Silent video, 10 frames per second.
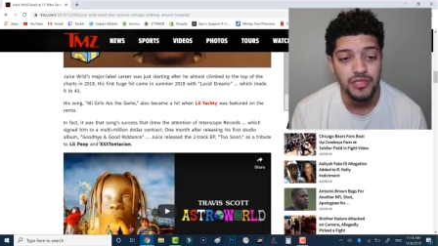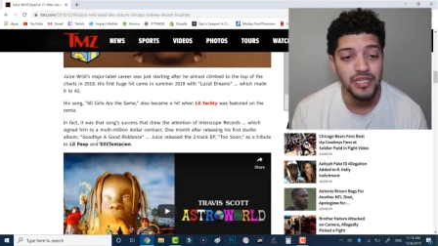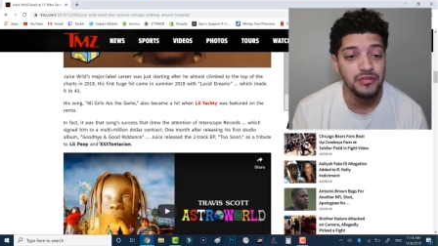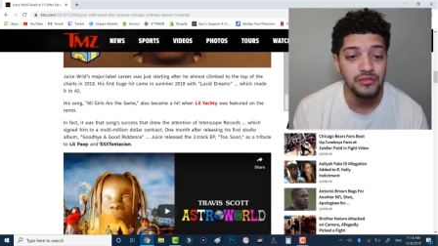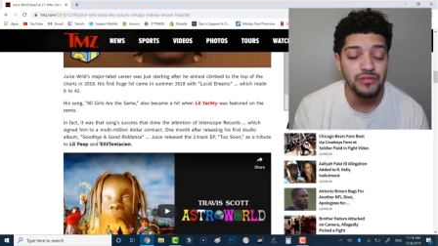
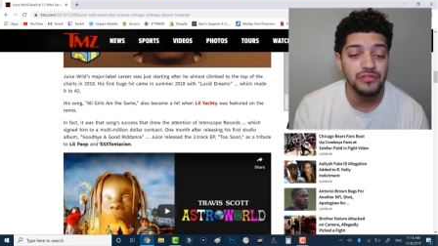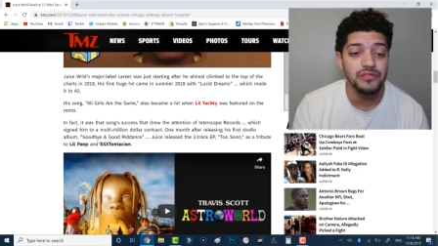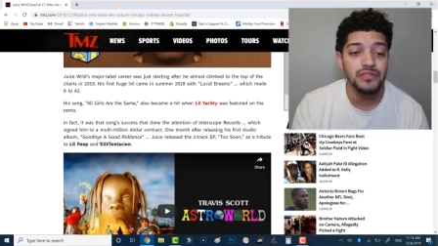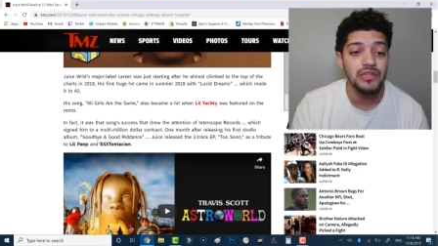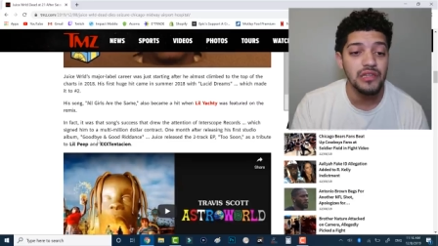That song
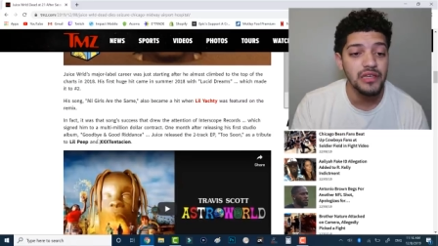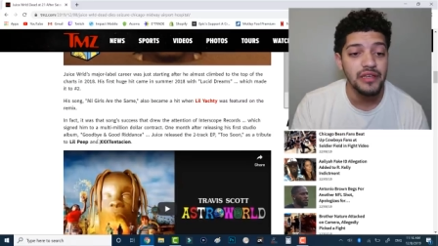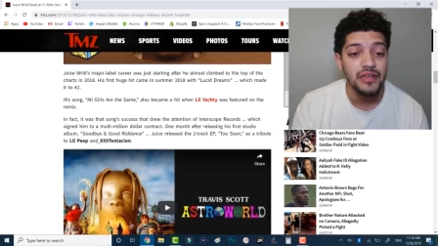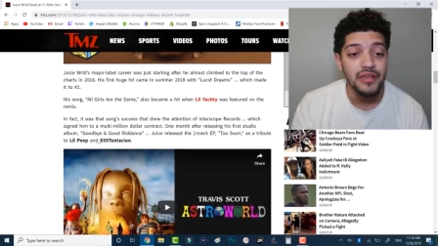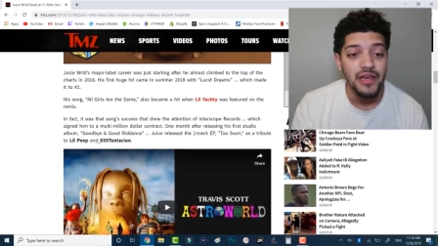was
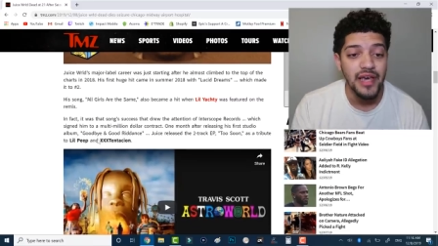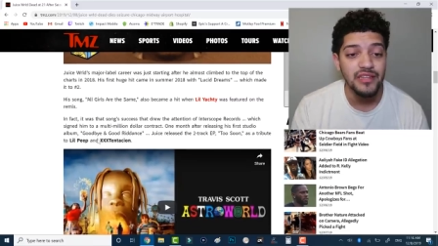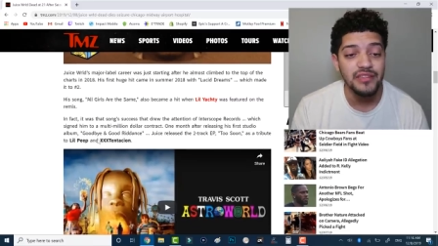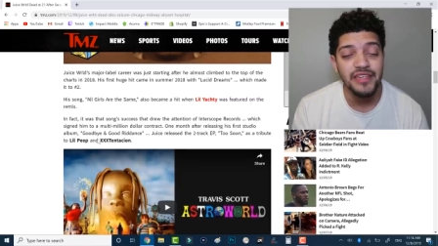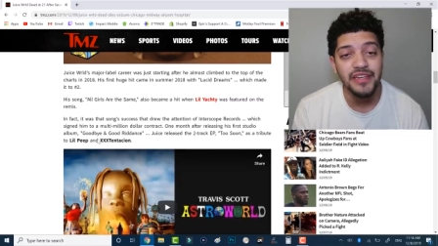lit.
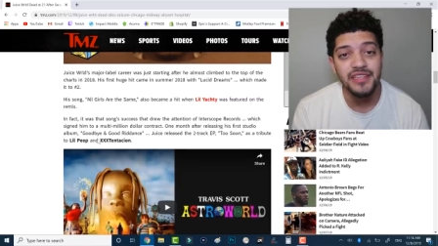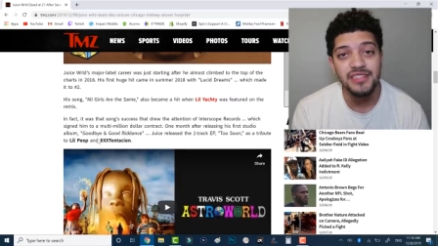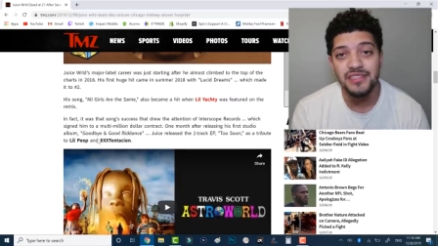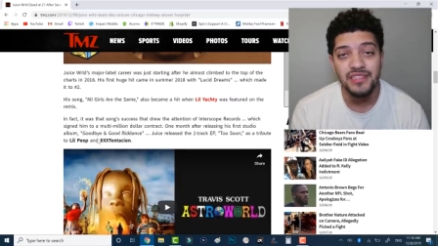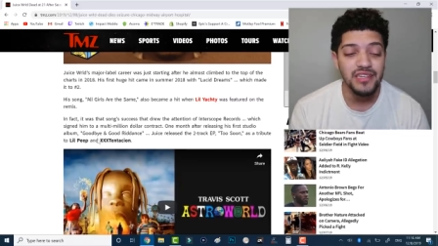And the thing
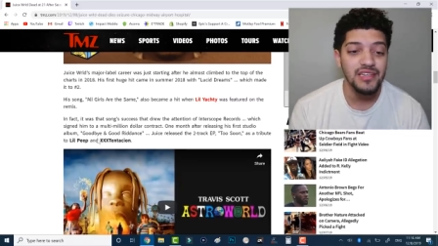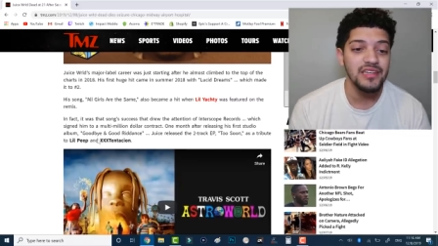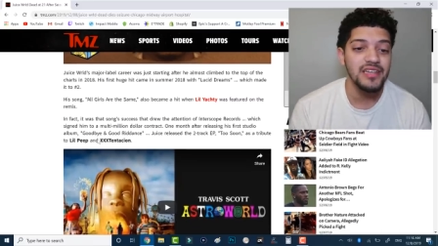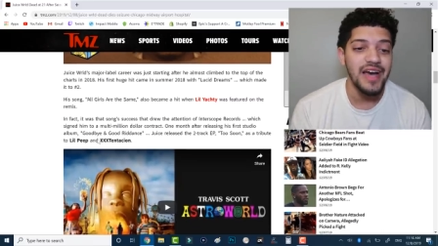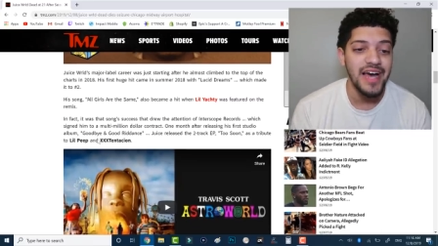is,
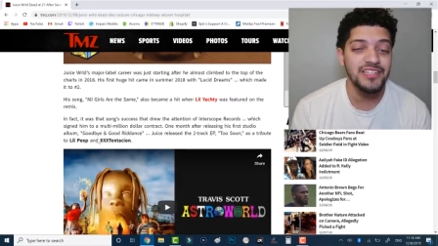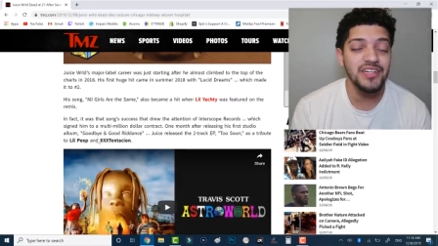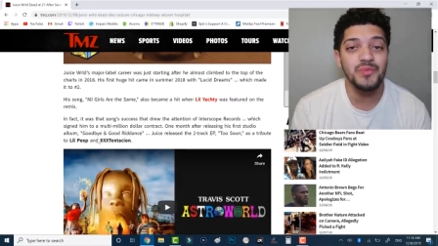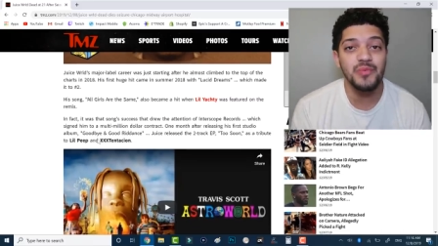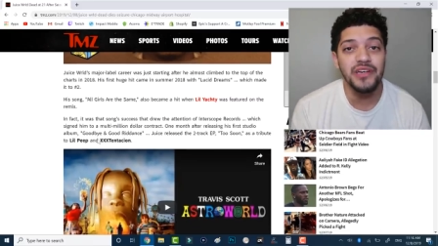I
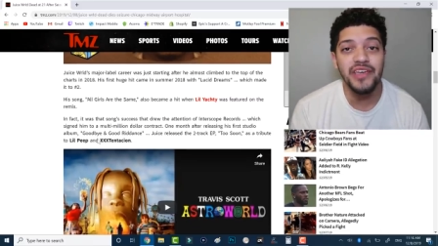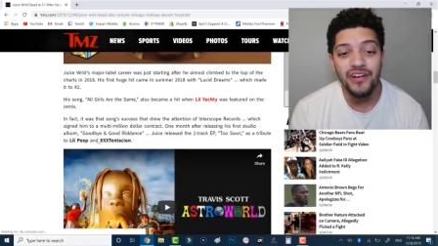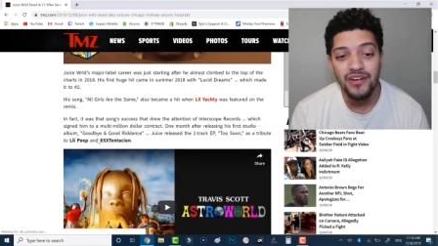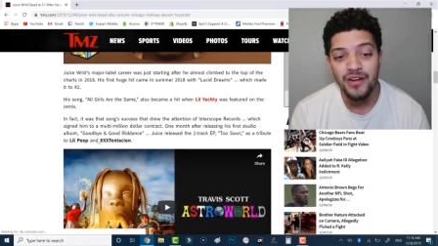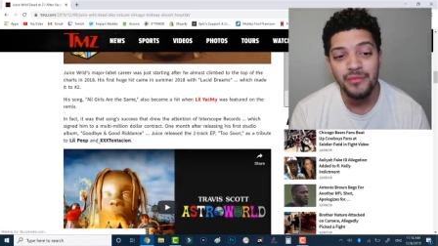just put
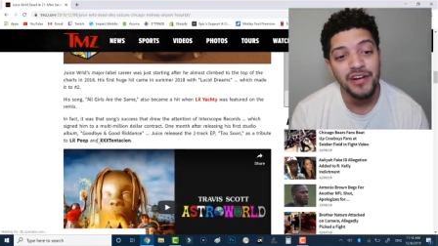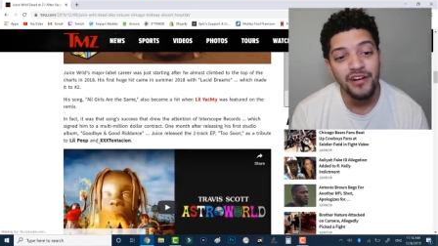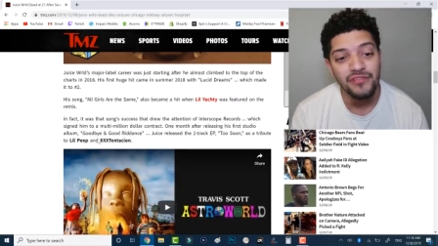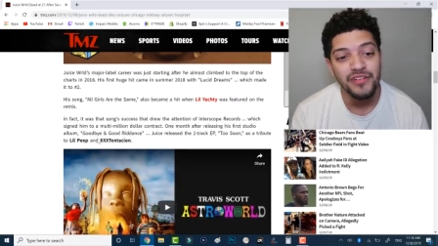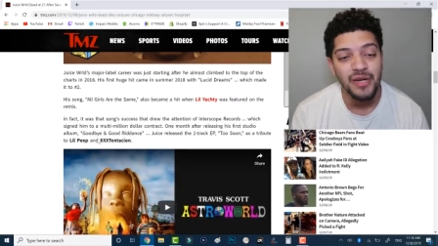carried on my
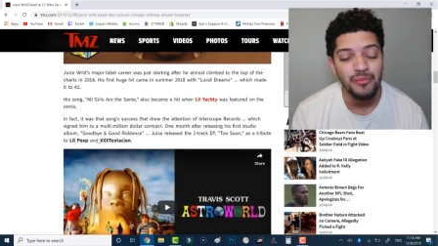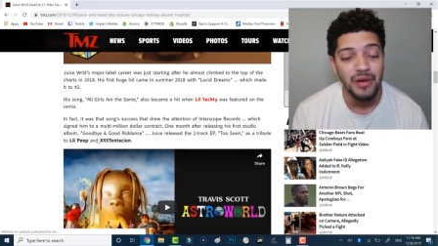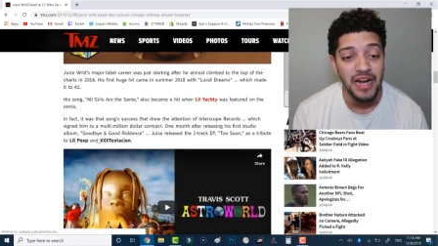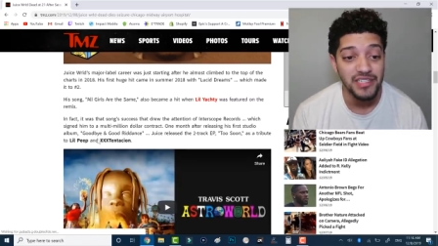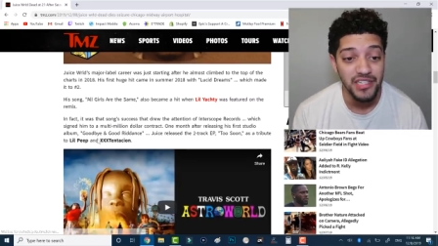girlfriend.
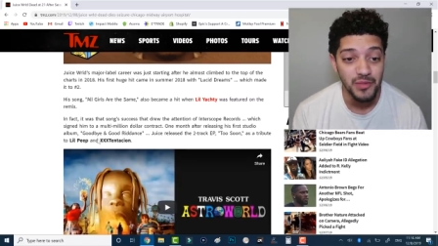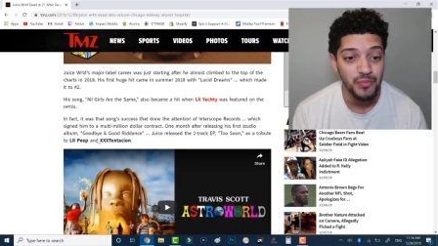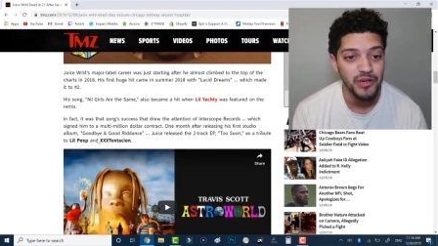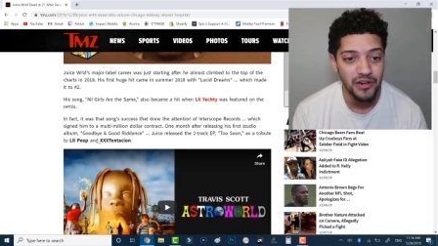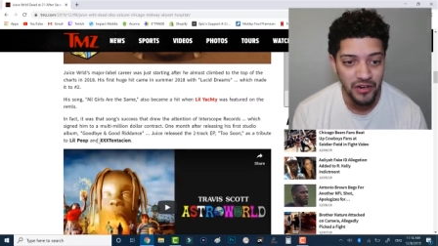I I
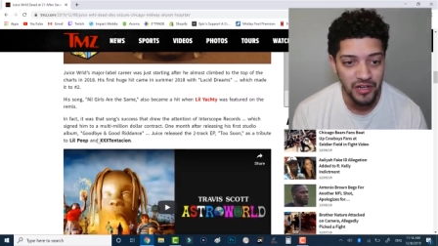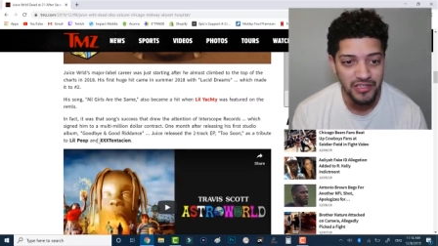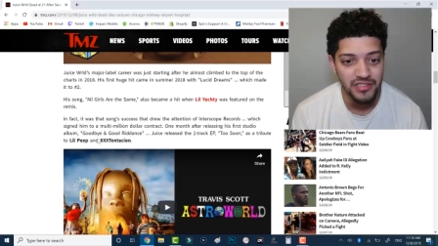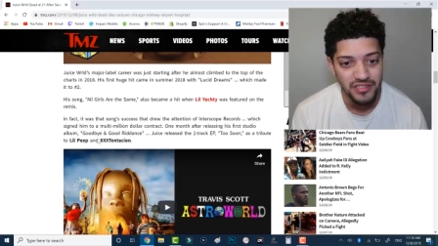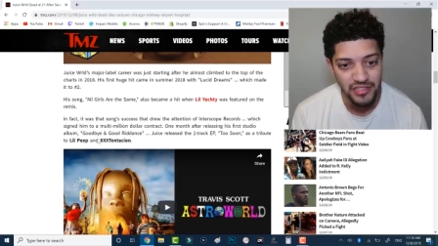just put her
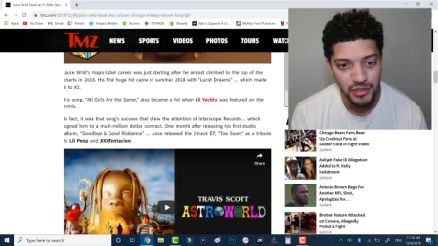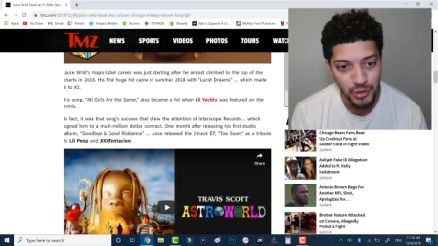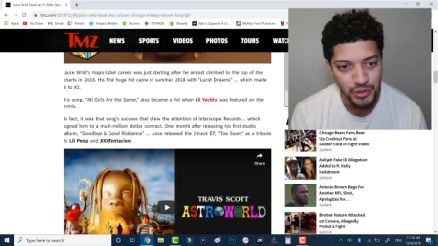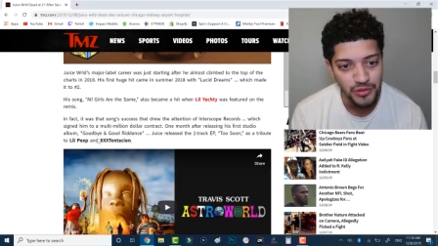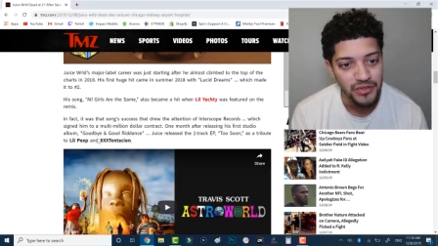on to, to
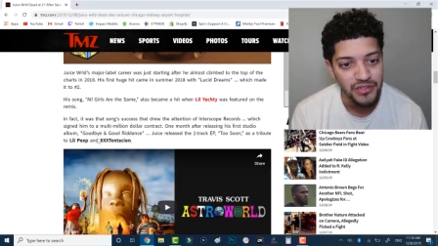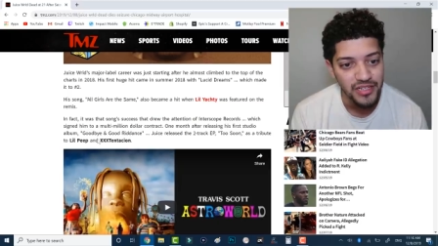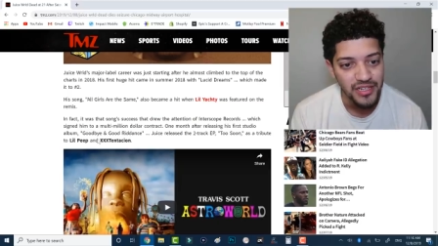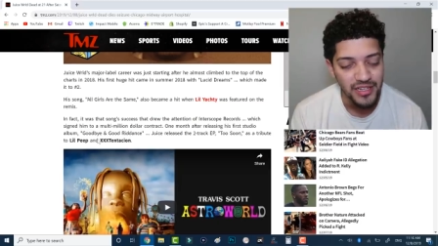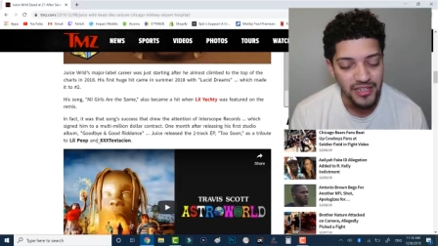Juice
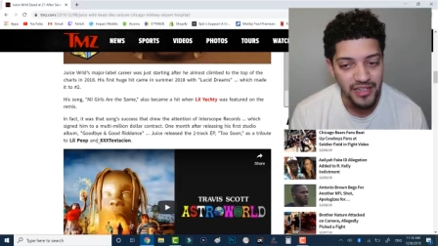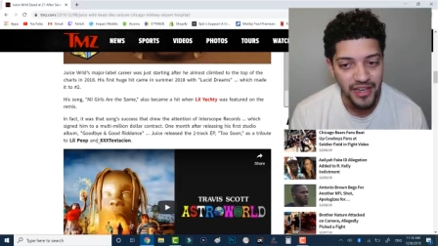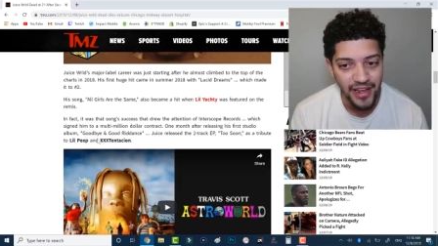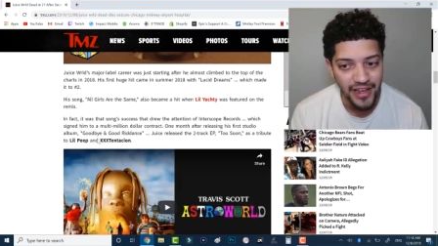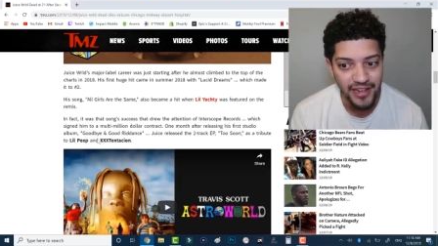WRLD,
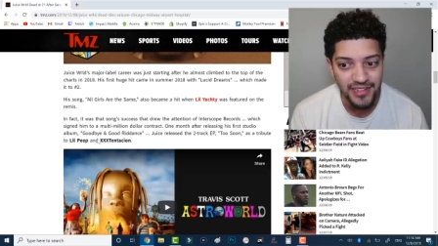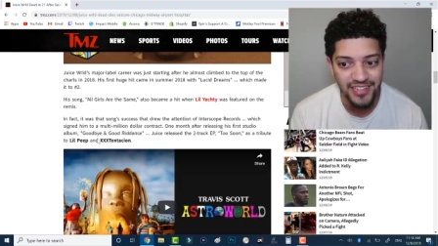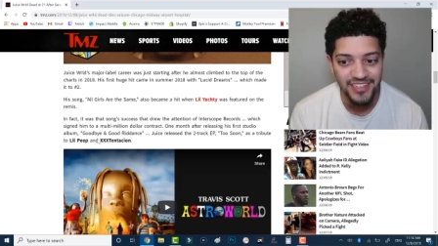and